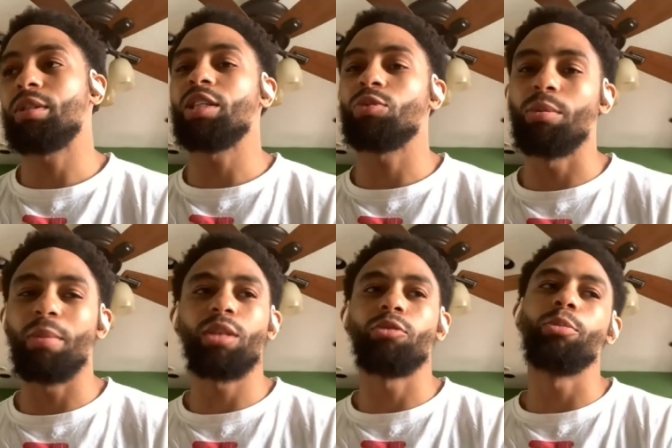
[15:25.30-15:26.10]
that's when
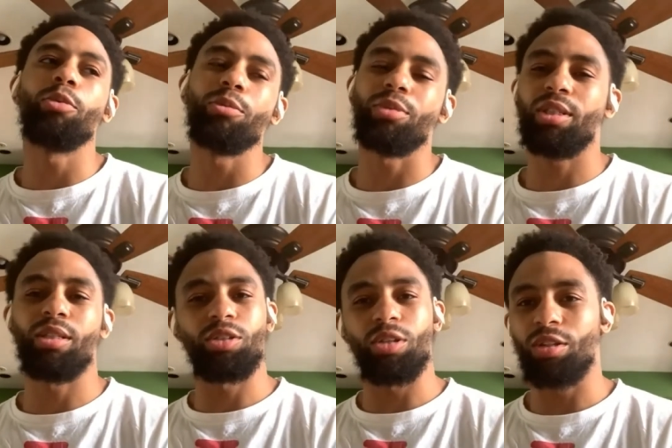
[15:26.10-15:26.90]
my three-point
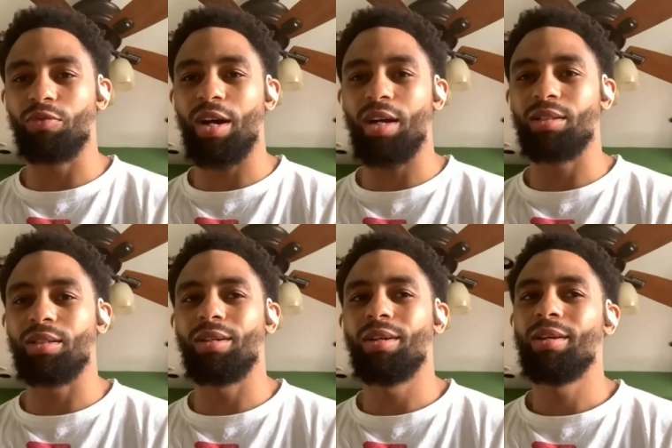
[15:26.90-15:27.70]
percentage started
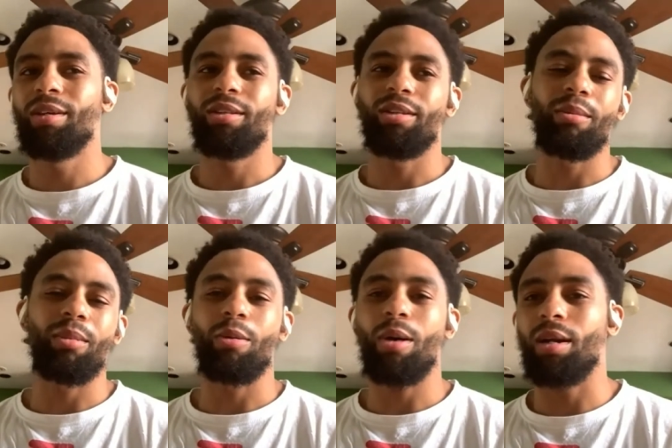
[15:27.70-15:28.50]
rising. And I'm
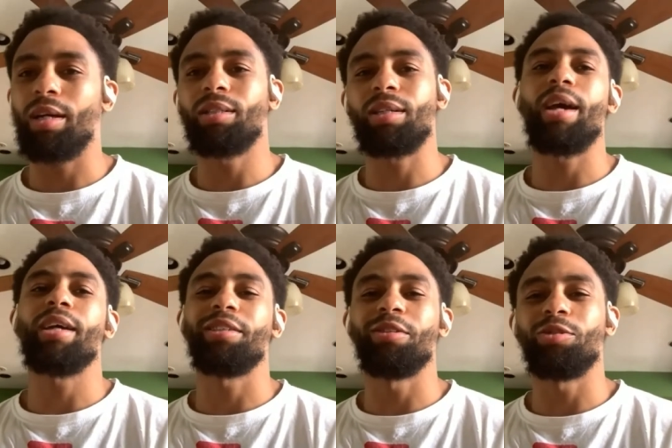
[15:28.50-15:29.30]
like, wow, like this guy
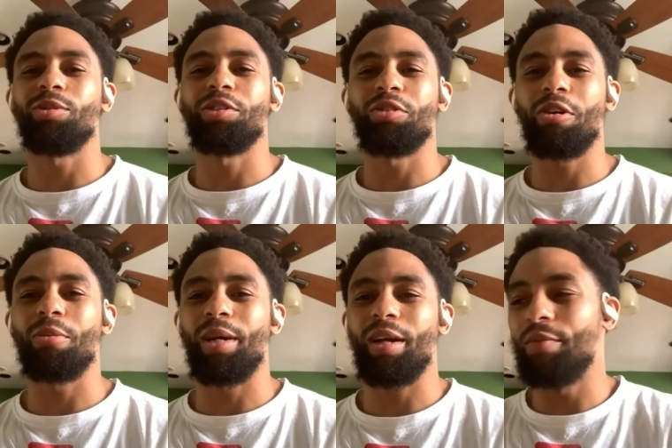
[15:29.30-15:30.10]
actually knows what he's
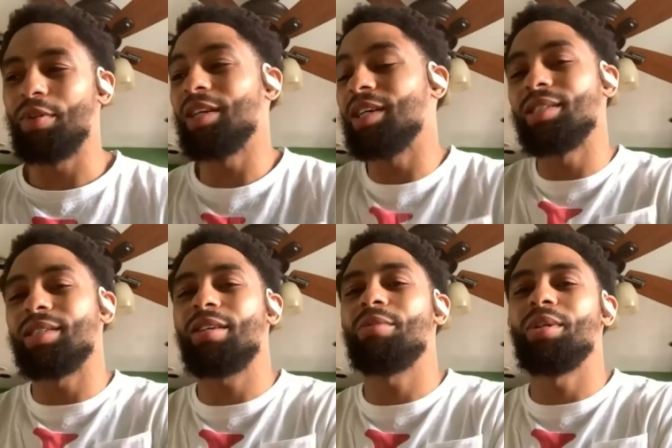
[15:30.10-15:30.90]
talking about. Like, everything he's
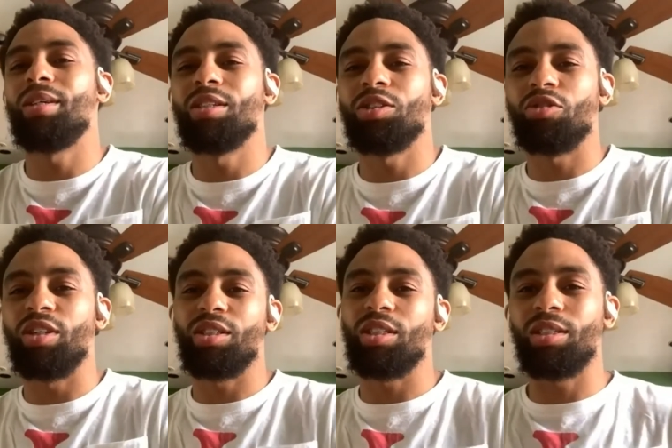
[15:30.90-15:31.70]
telling me is
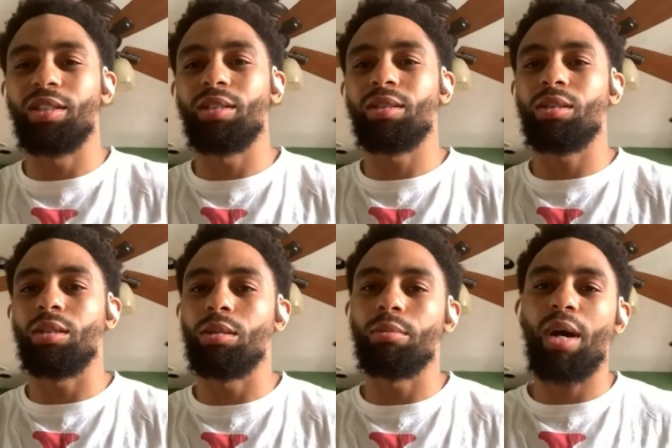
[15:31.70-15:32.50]
transitioning
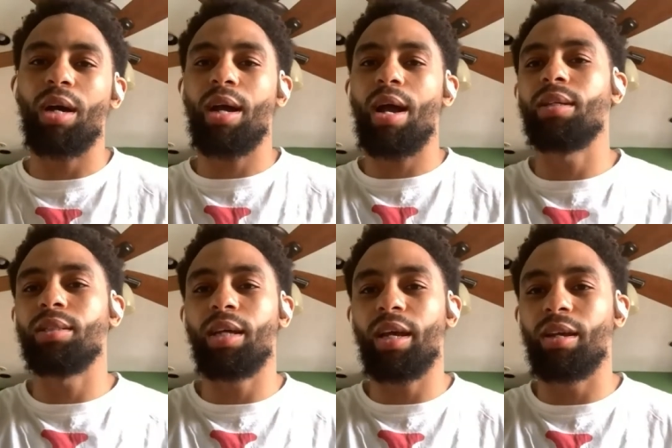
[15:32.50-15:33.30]
to my
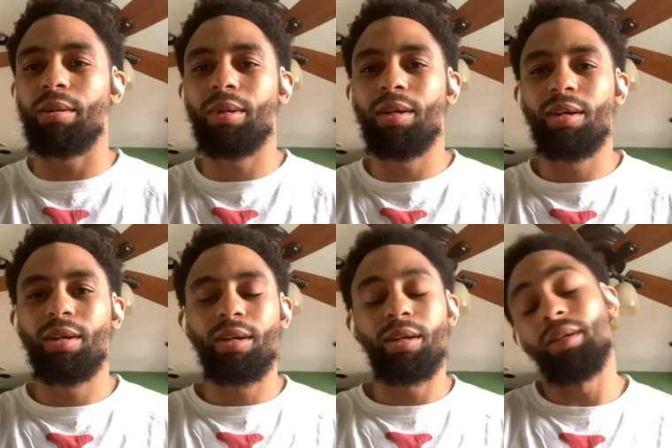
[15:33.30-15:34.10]
college game.
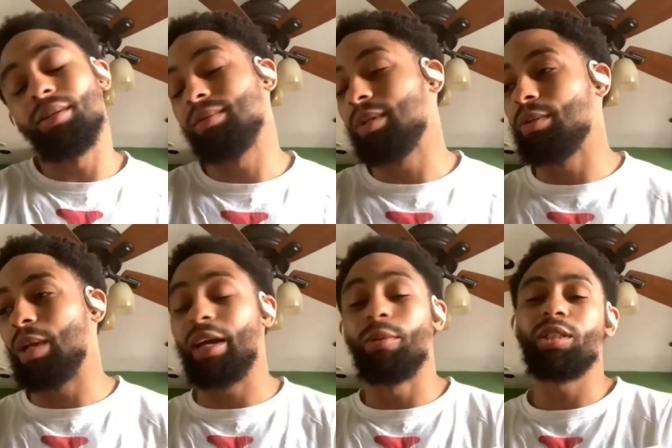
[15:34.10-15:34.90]
And it
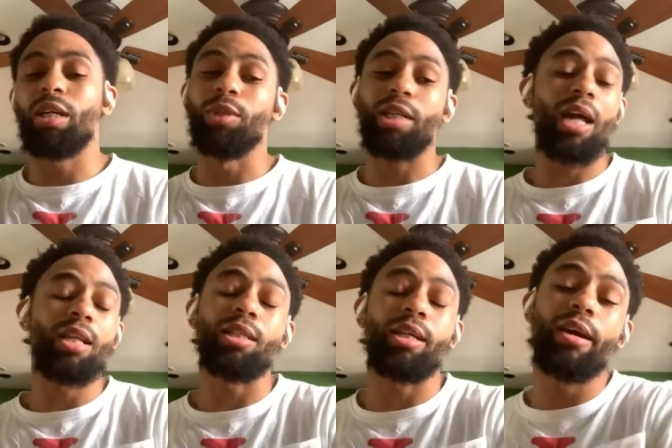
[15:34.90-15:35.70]
was kind
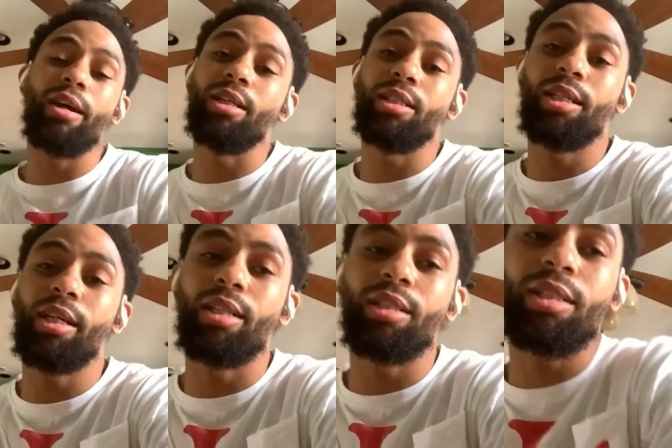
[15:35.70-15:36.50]
of scary to
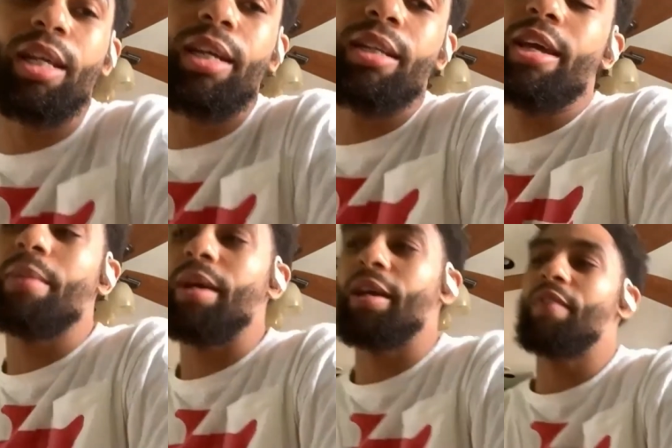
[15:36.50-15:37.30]
see. And it's just like,
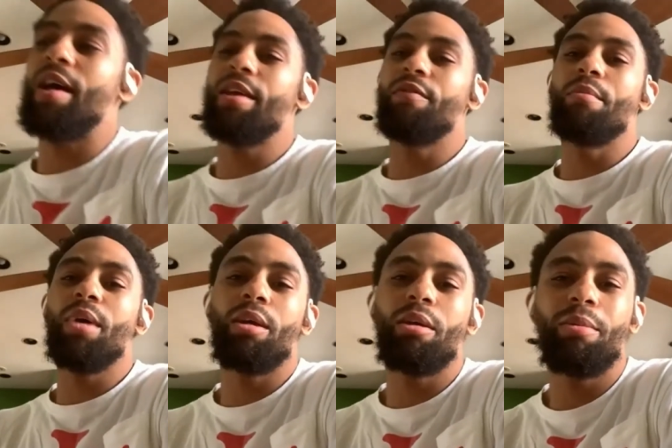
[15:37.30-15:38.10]
damn, like if I never
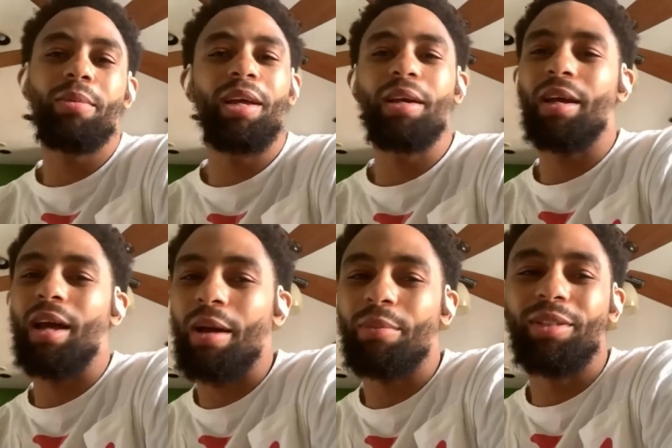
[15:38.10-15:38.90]
met him, like
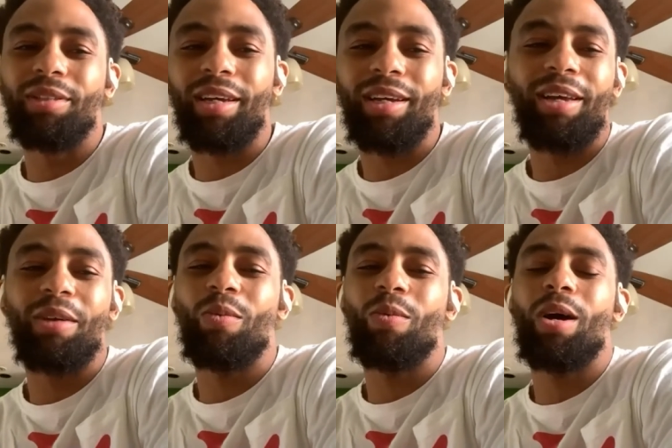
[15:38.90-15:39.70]
I'd be thinking
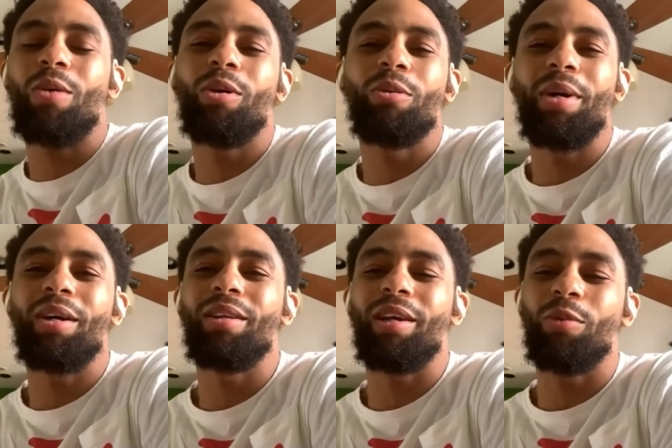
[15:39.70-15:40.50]
like, wow, where would
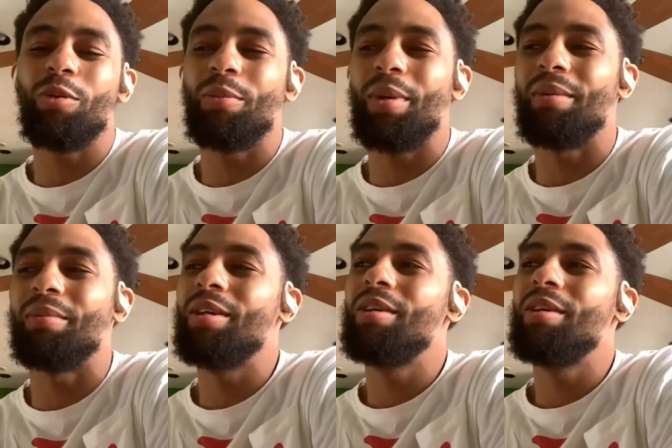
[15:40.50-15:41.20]
my